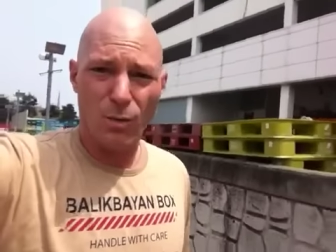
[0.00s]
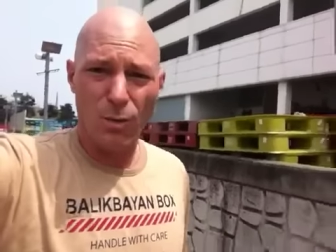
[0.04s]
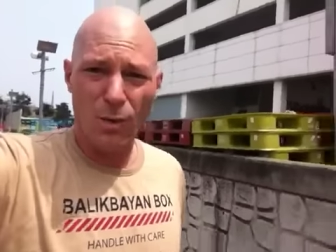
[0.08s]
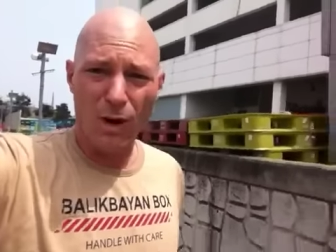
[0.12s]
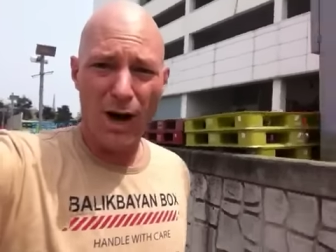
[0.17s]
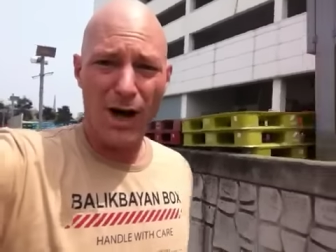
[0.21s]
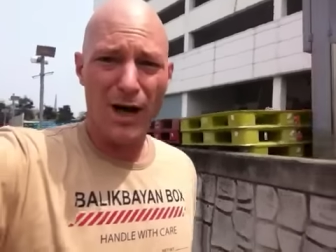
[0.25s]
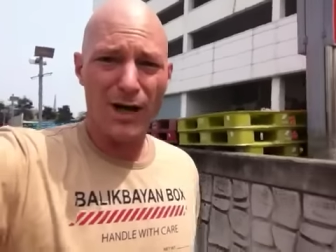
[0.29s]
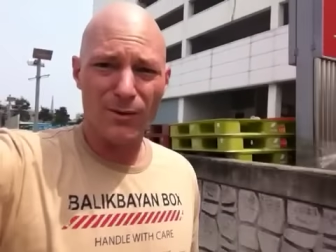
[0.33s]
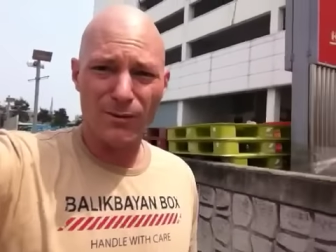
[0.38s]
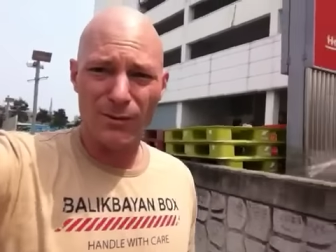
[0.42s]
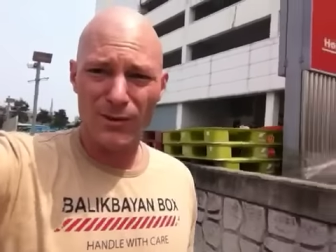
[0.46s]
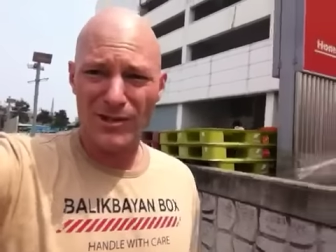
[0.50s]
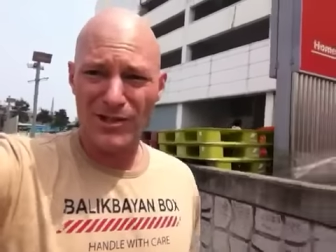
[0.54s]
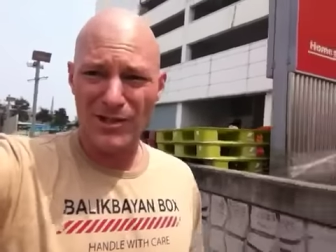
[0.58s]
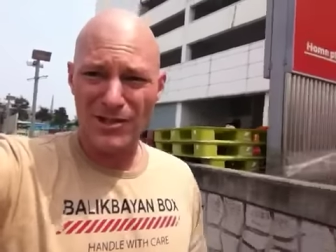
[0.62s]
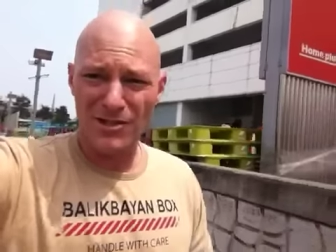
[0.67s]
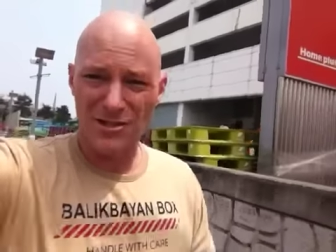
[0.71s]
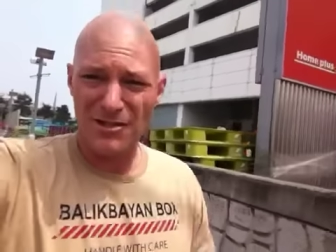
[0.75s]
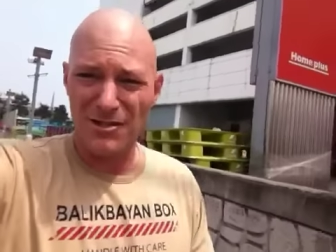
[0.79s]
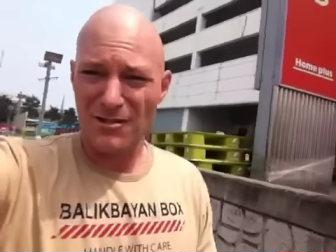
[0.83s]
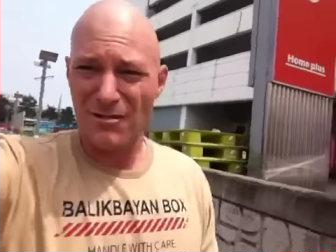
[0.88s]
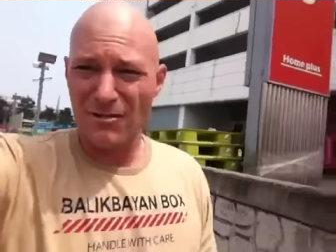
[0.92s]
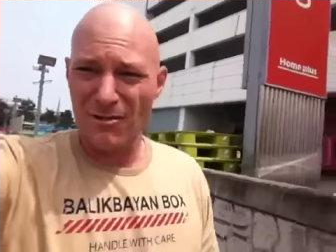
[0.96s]
won, which
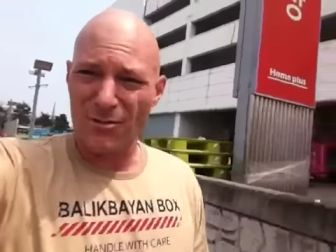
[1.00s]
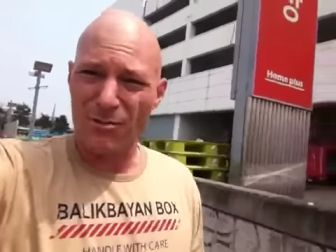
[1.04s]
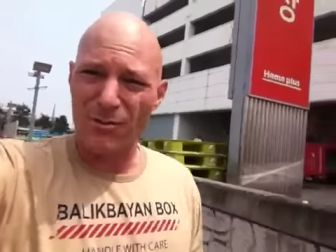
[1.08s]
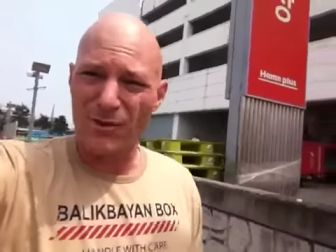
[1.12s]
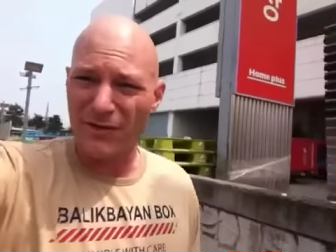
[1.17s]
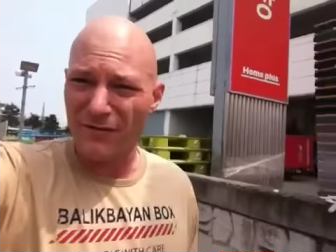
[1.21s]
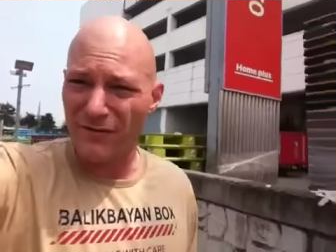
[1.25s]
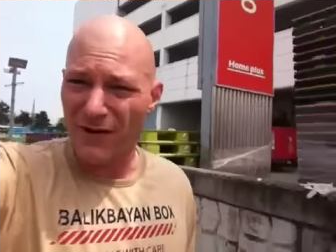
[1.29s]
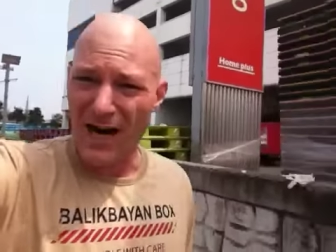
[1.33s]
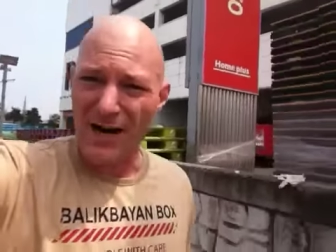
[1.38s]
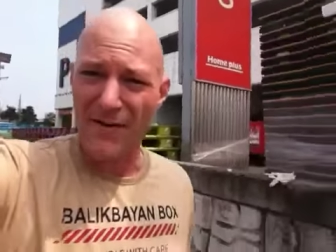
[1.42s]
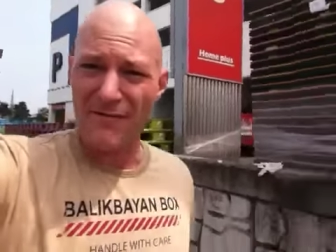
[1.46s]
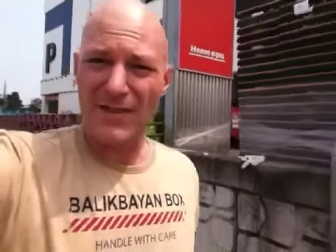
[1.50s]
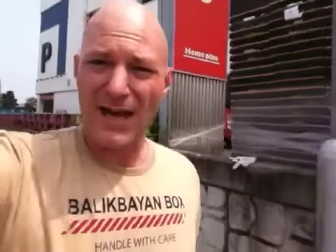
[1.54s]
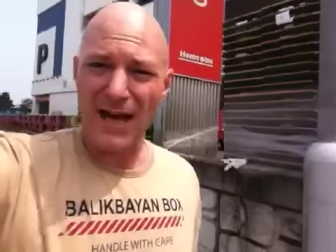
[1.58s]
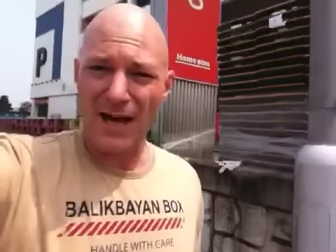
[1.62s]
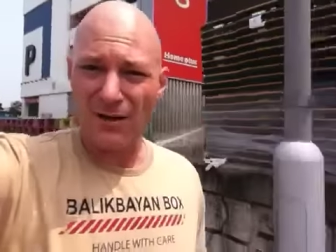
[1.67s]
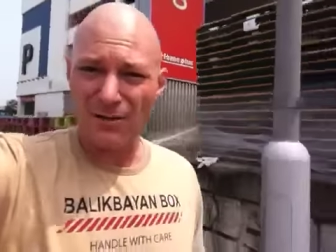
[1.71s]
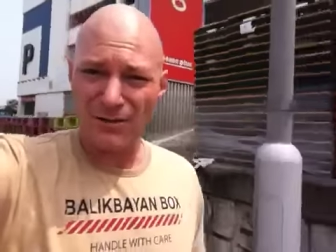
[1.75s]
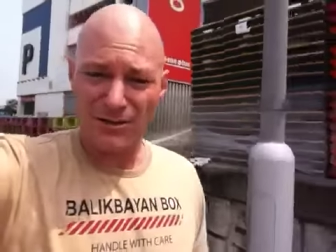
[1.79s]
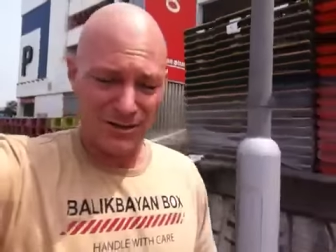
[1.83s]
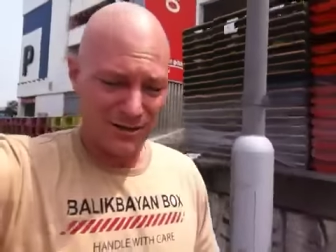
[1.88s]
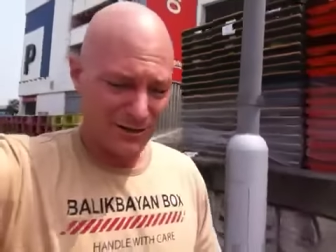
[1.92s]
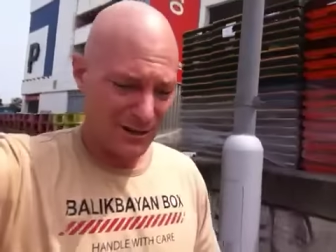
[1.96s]
is, you know, $3,000 to
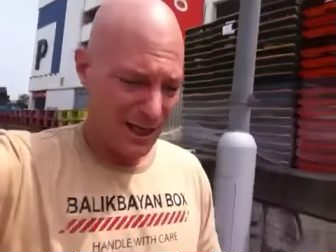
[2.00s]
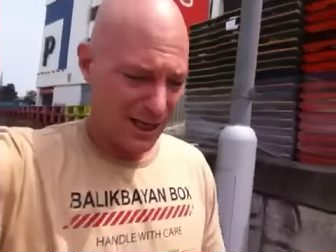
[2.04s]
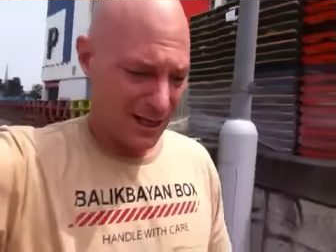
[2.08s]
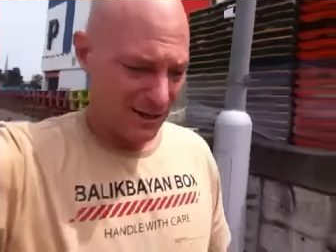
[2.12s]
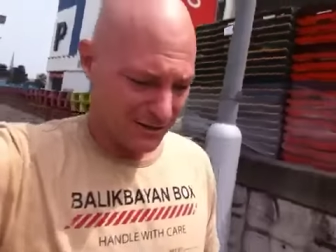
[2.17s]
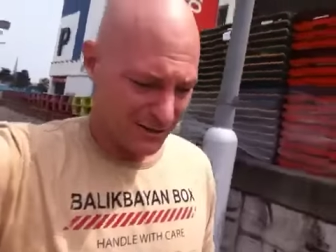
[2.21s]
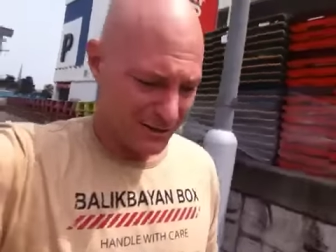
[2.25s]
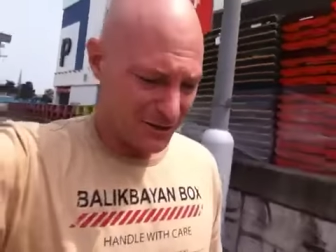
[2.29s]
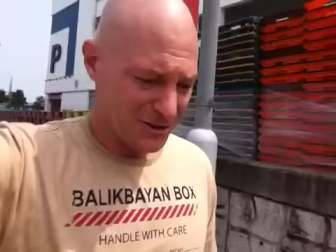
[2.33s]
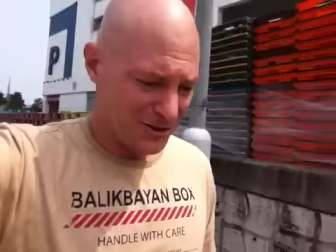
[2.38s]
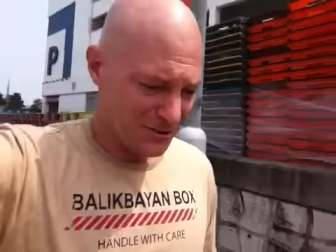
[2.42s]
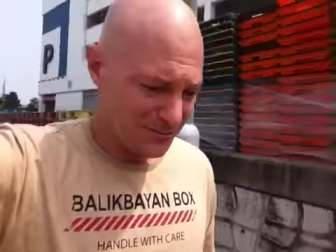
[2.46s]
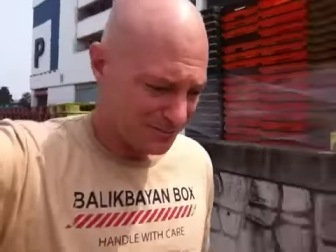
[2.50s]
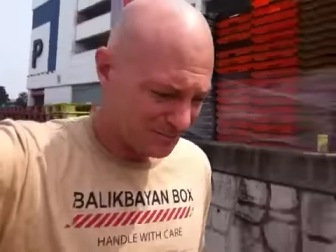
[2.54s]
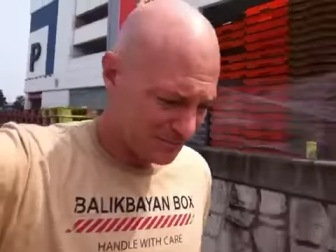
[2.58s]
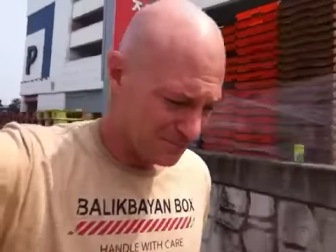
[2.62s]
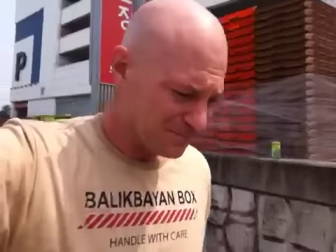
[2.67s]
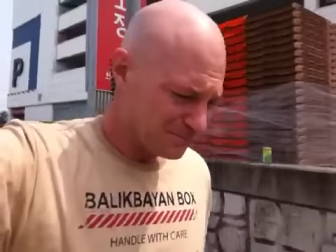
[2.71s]
$5,000,